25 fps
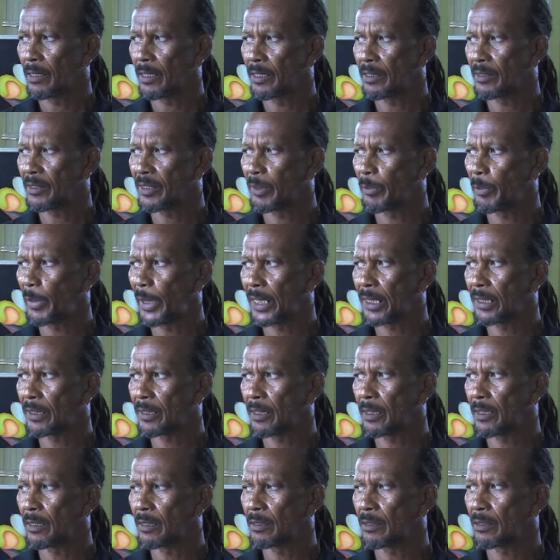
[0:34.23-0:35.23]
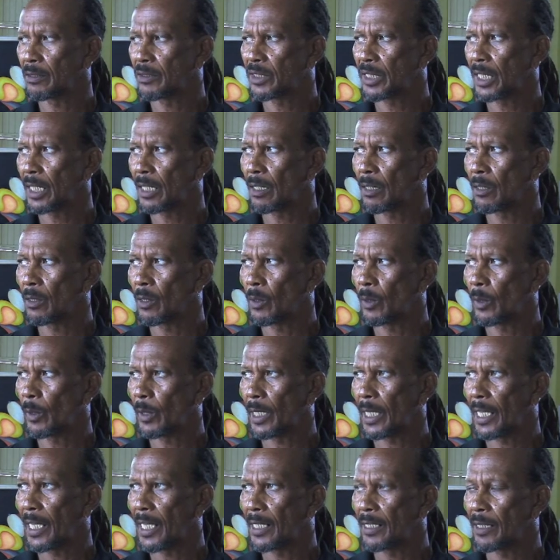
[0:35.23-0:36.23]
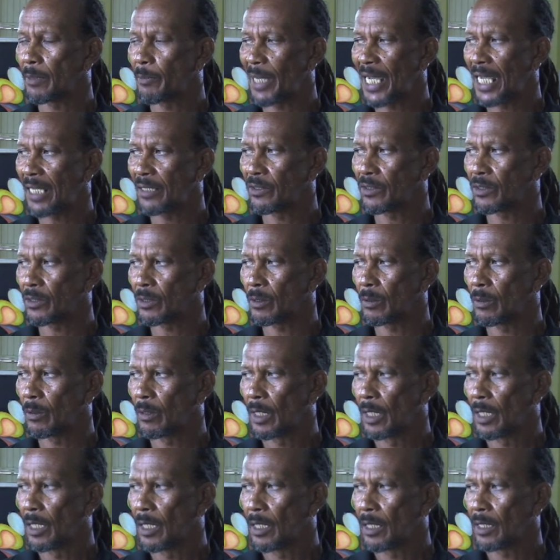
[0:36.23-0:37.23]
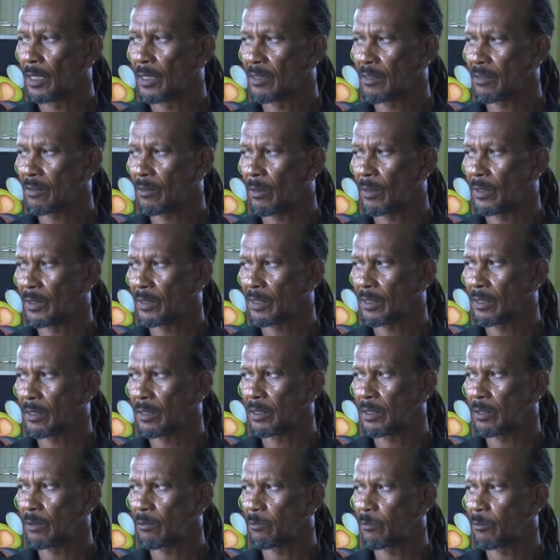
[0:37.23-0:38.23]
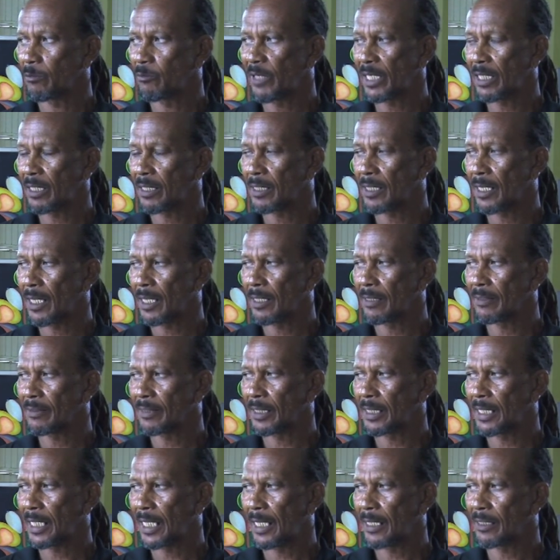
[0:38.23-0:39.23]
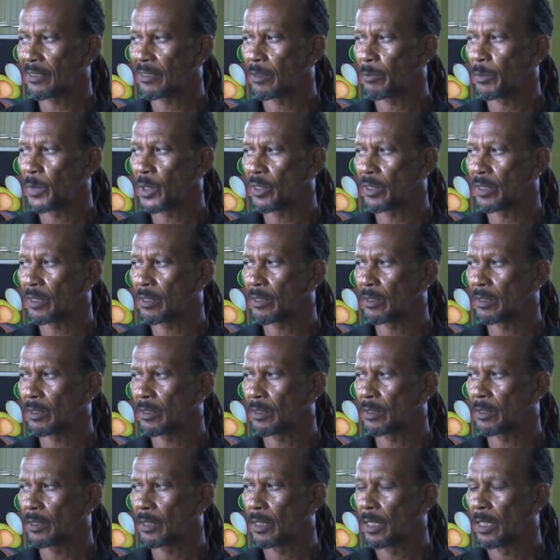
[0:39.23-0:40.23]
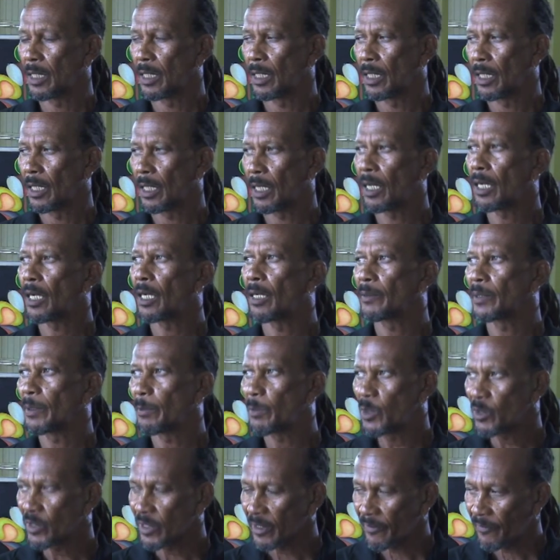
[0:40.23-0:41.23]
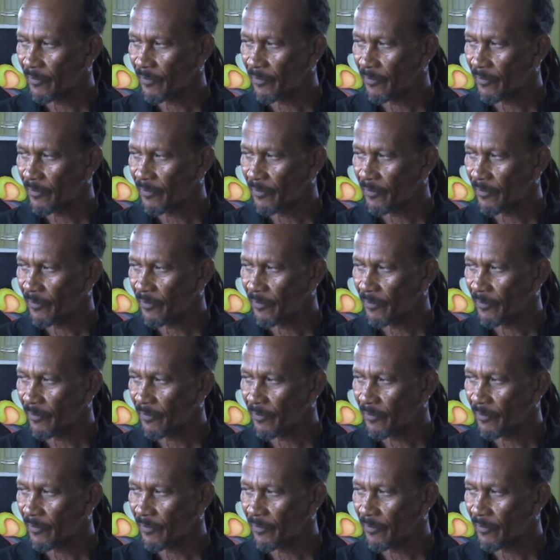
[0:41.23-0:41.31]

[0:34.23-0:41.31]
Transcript: it's depicting the cello and the banjo. It's also, you recognize that it has a musical, the music